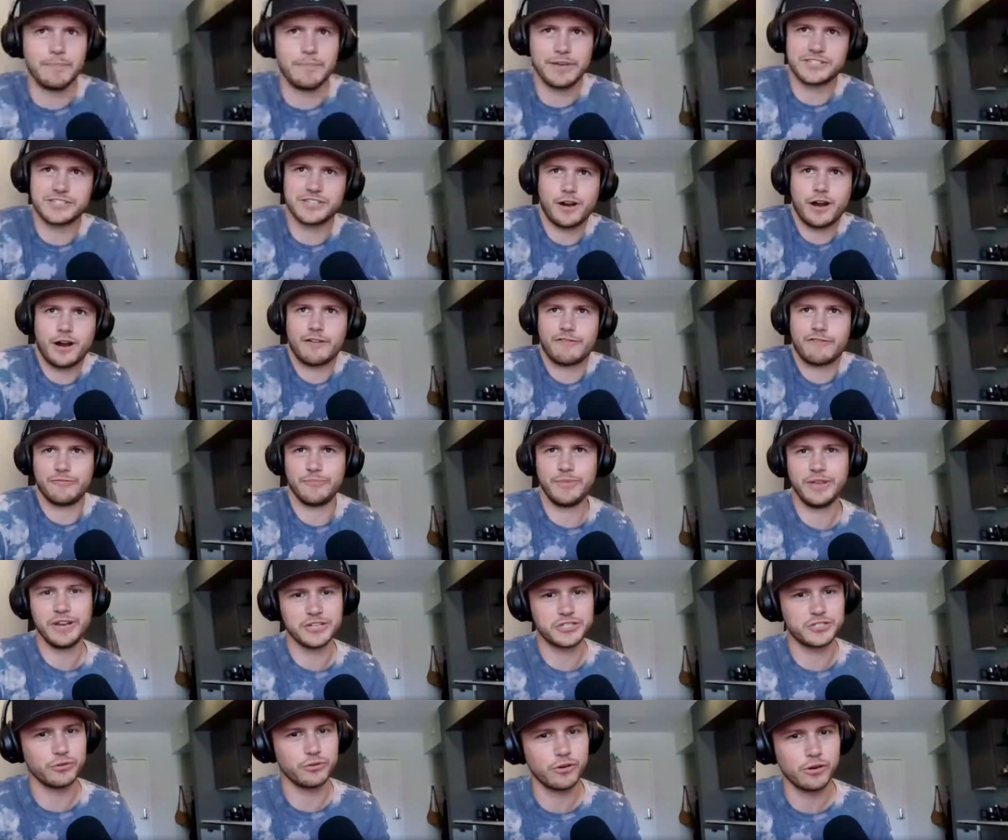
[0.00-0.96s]
of makes it hard for
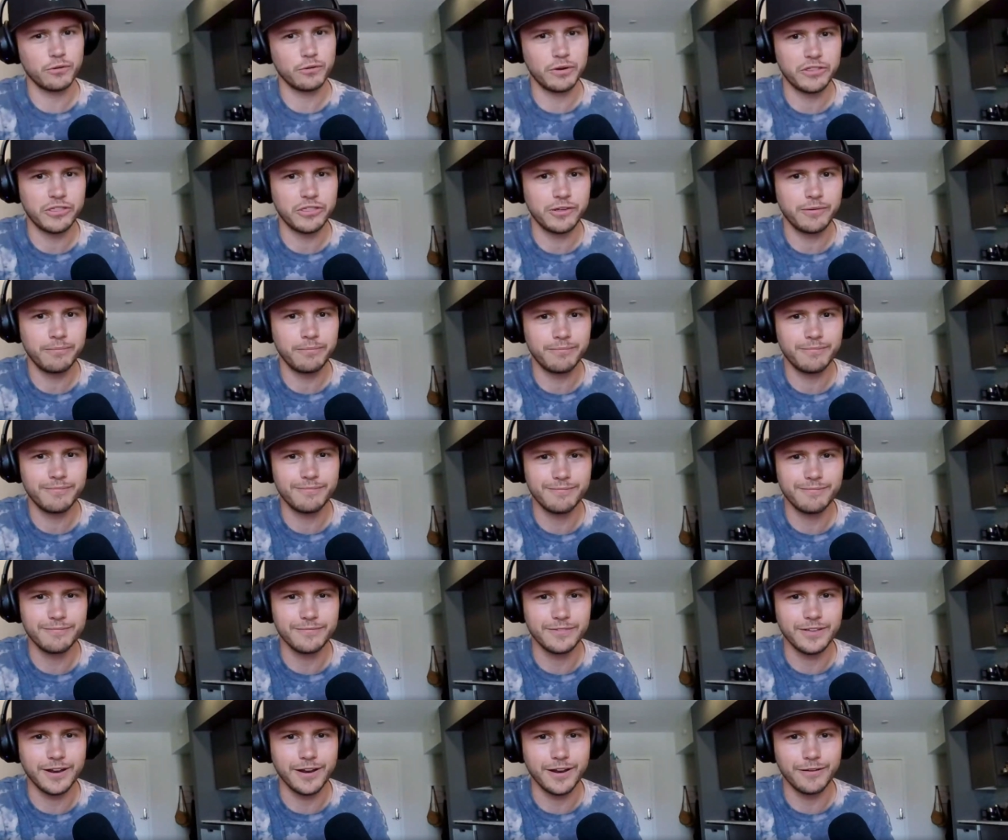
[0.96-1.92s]
me to tour with them.
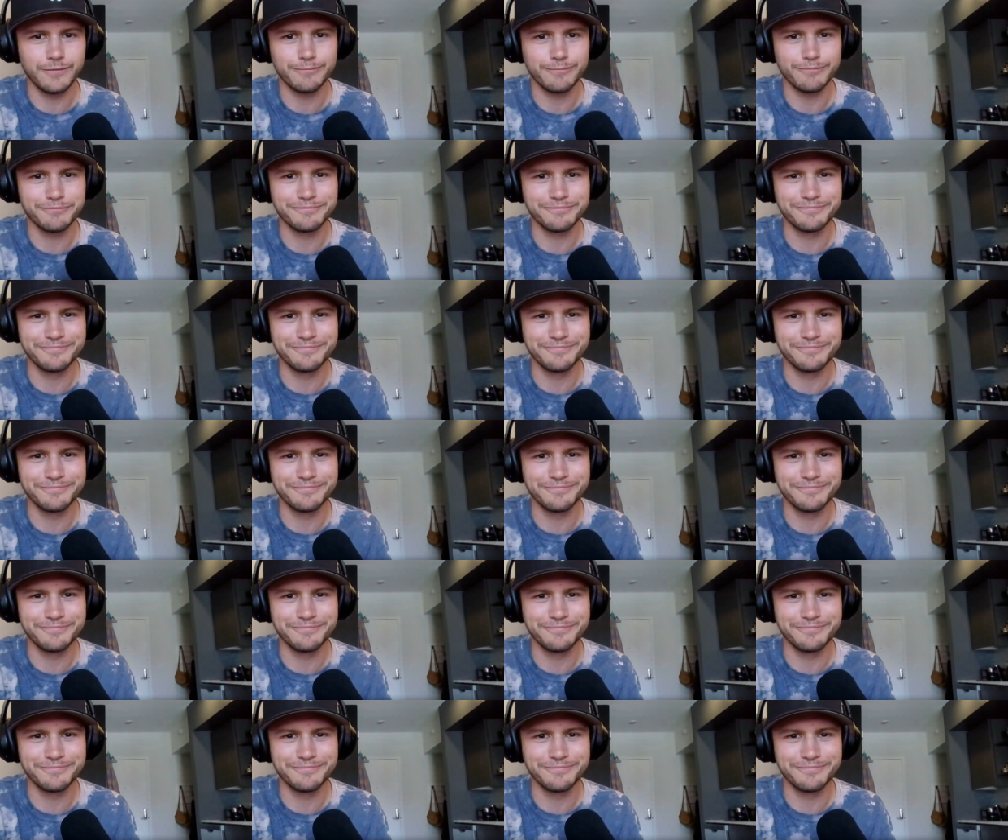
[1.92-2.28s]
You know.